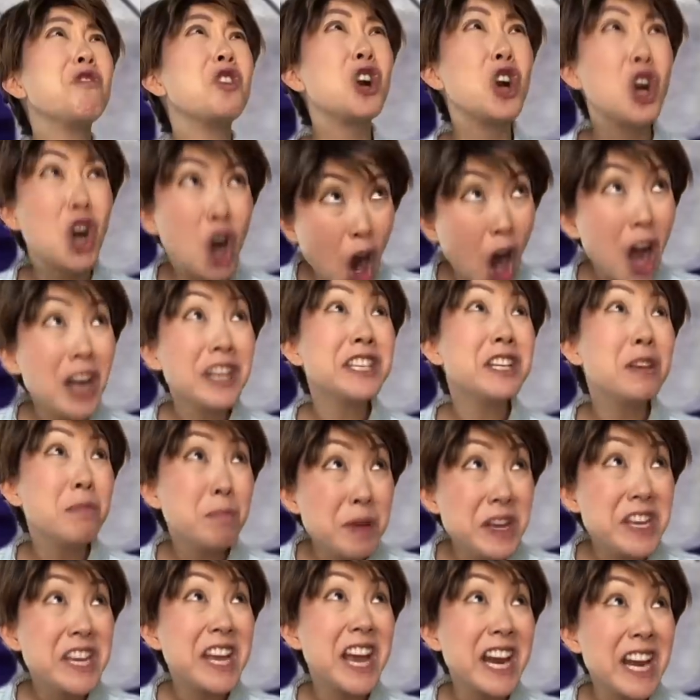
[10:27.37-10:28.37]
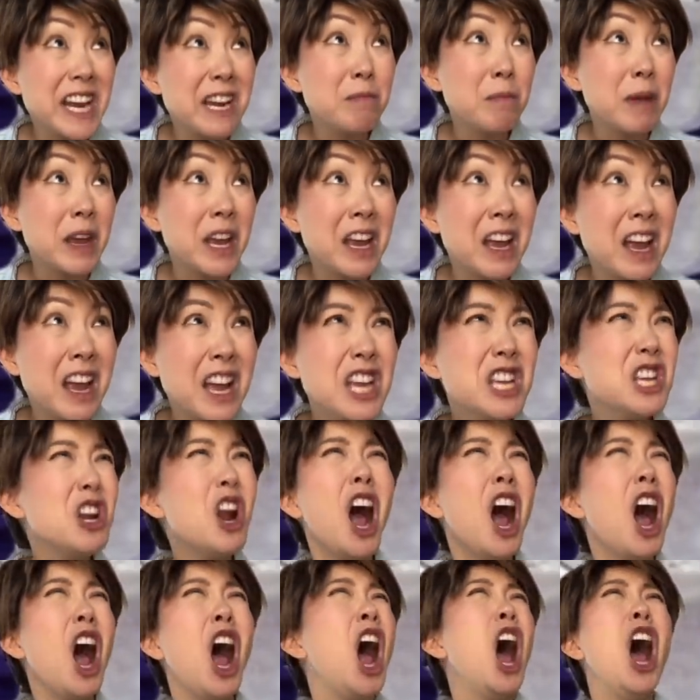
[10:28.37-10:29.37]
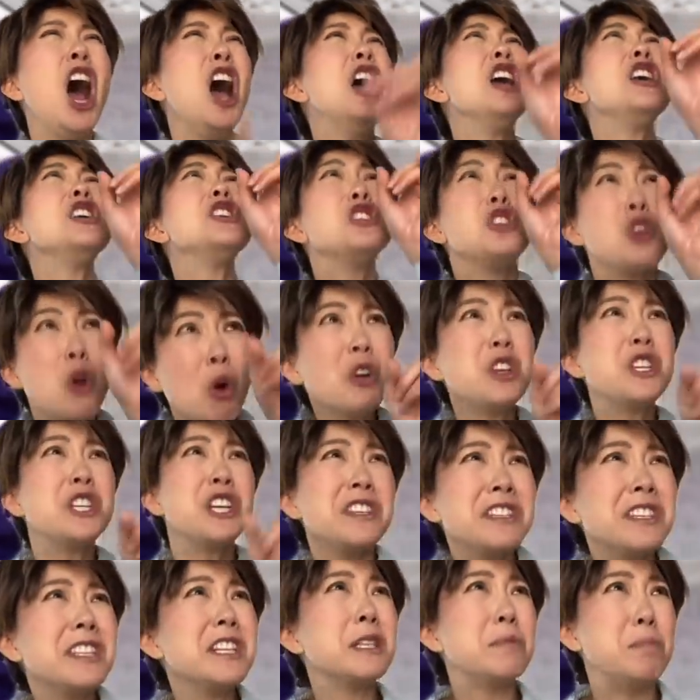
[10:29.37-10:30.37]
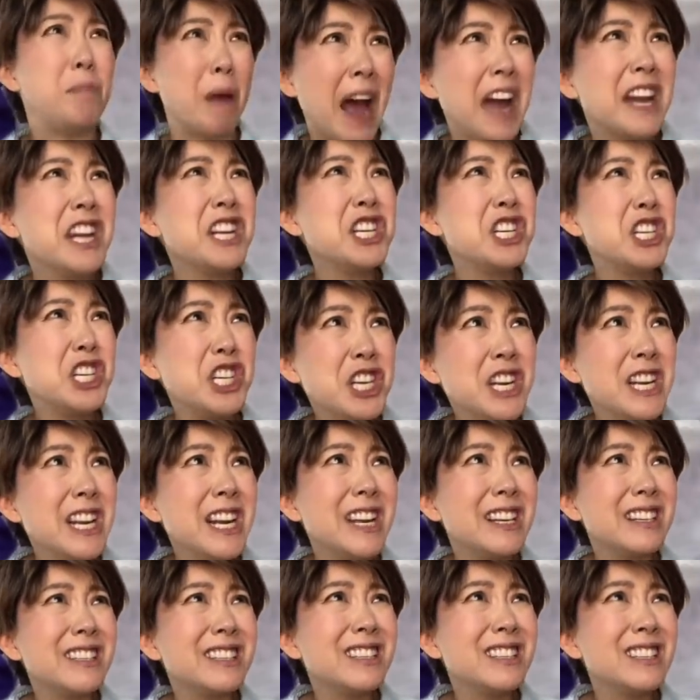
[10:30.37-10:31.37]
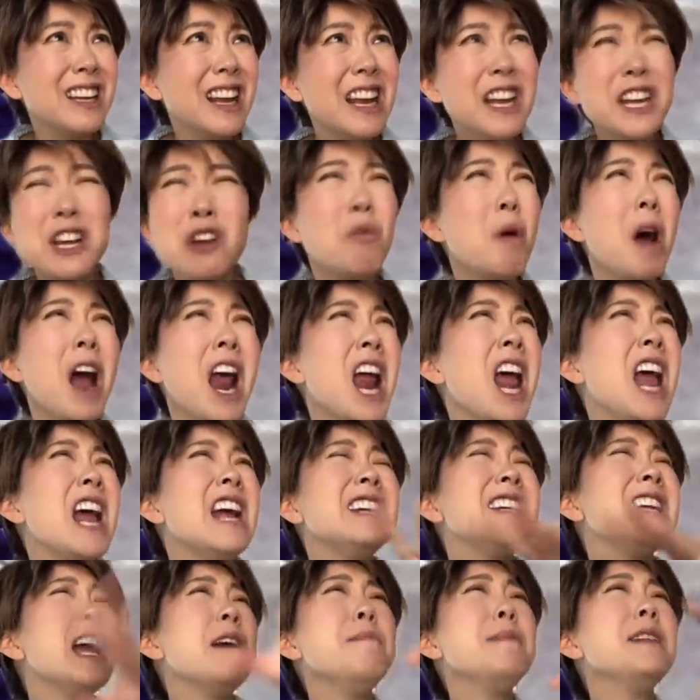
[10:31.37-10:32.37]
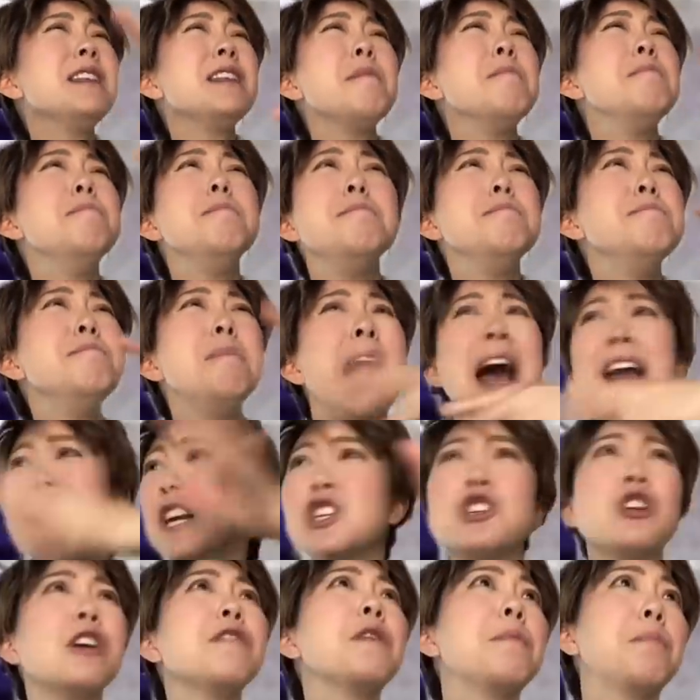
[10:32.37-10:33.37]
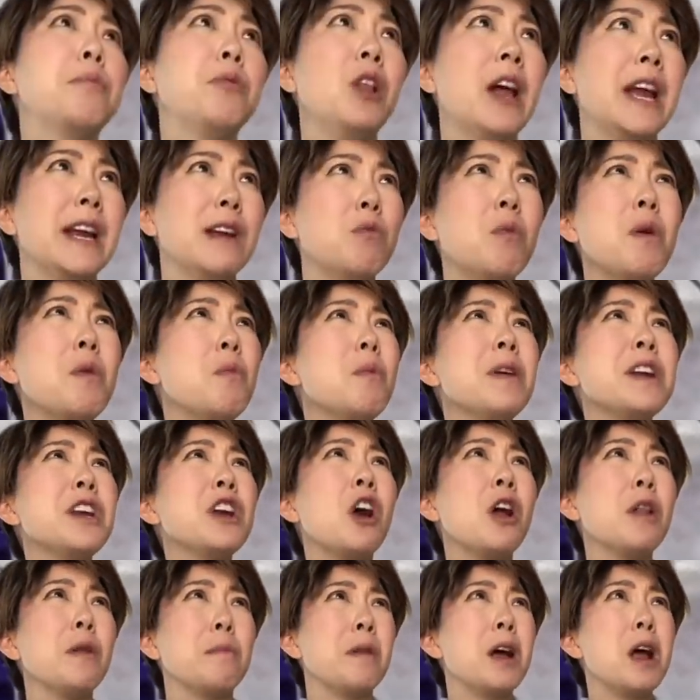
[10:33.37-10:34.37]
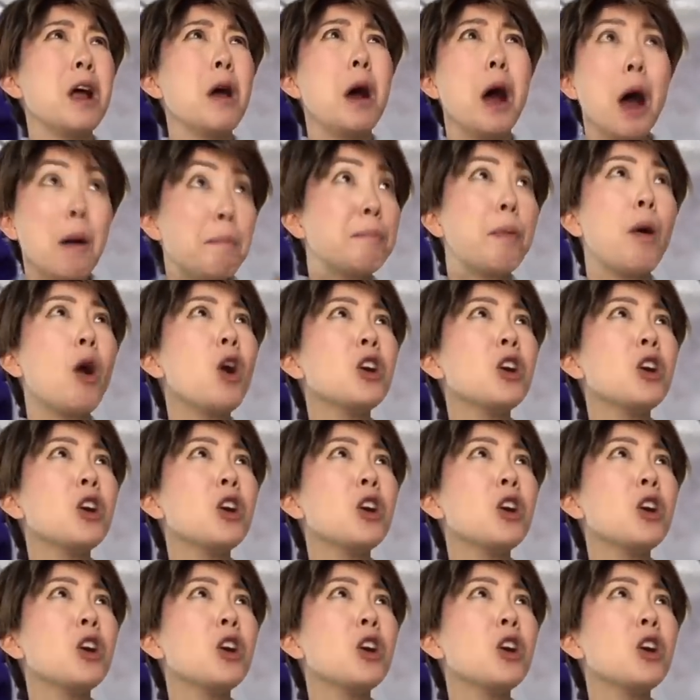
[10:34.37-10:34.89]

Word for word: You've got to be kidding me. Yeah, you're just as bad as she is. You know what? Get me the manager of the plane. What, what do you call him? A